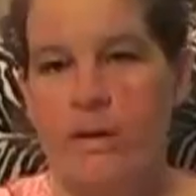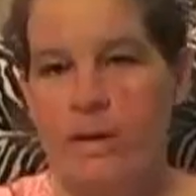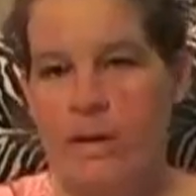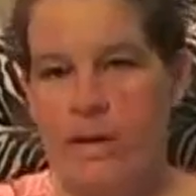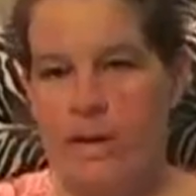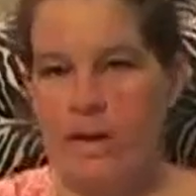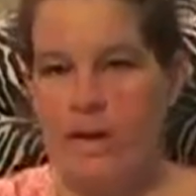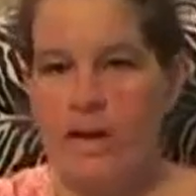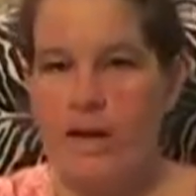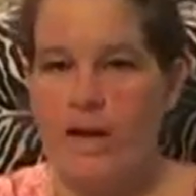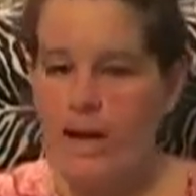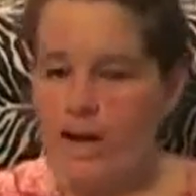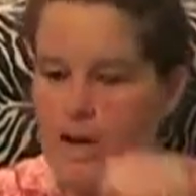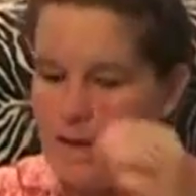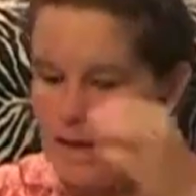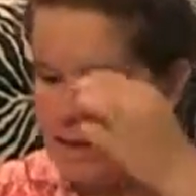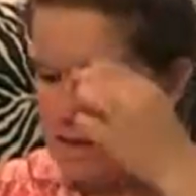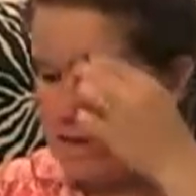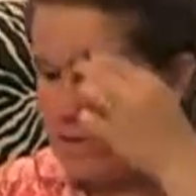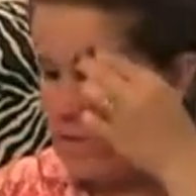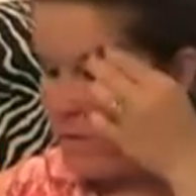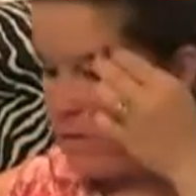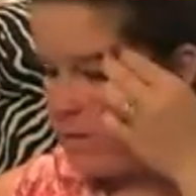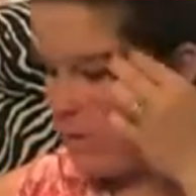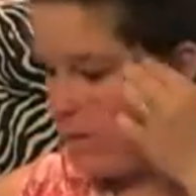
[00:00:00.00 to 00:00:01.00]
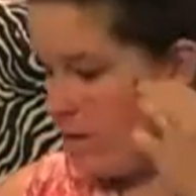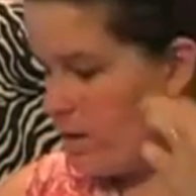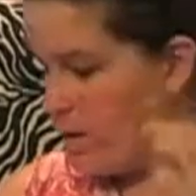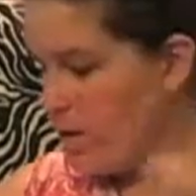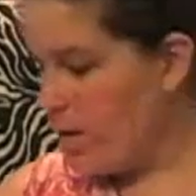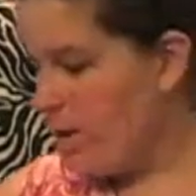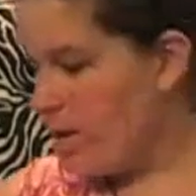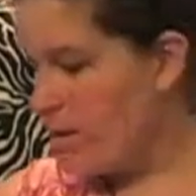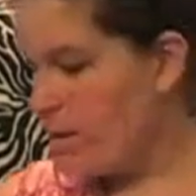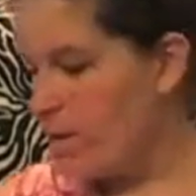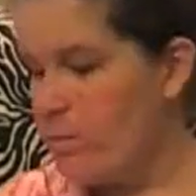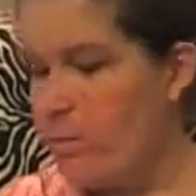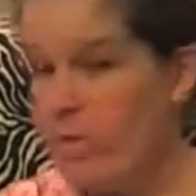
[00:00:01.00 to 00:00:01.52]
Okay, you
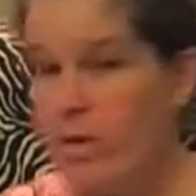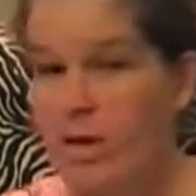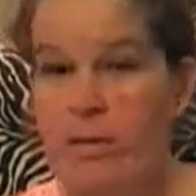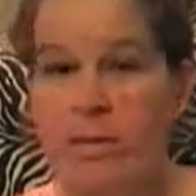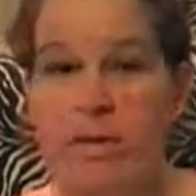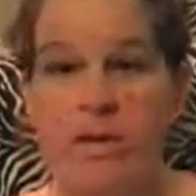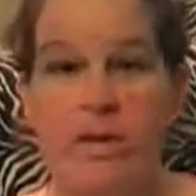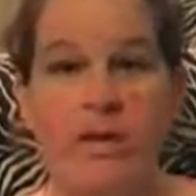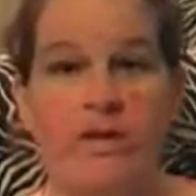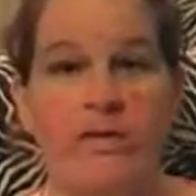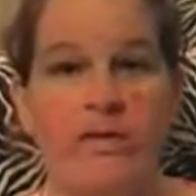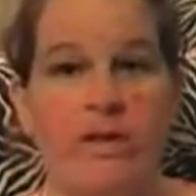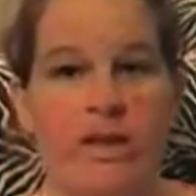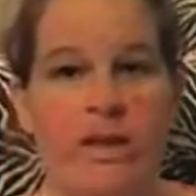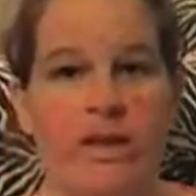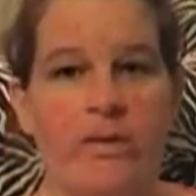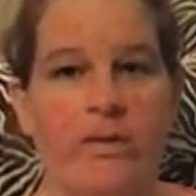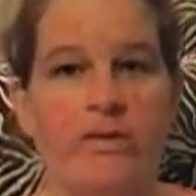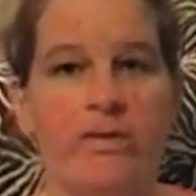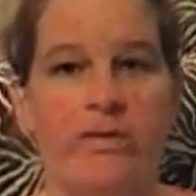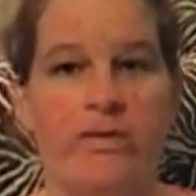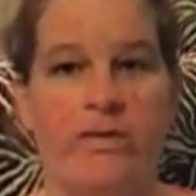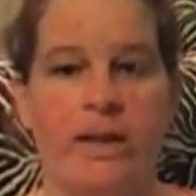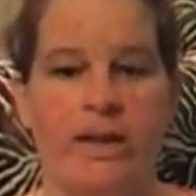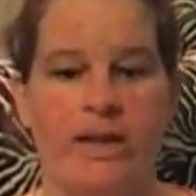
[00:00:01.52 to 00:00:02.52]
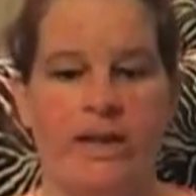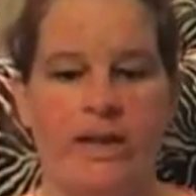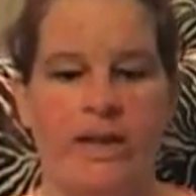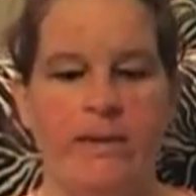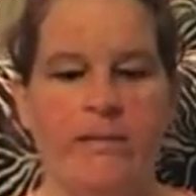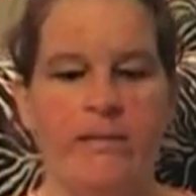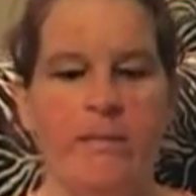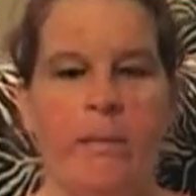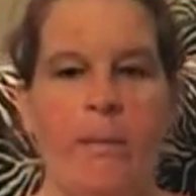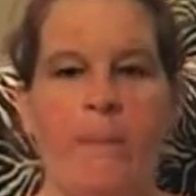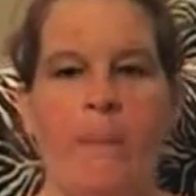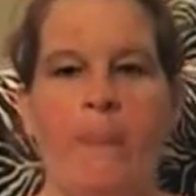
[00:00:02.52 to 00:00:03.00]
guys, I promised a video on Friday.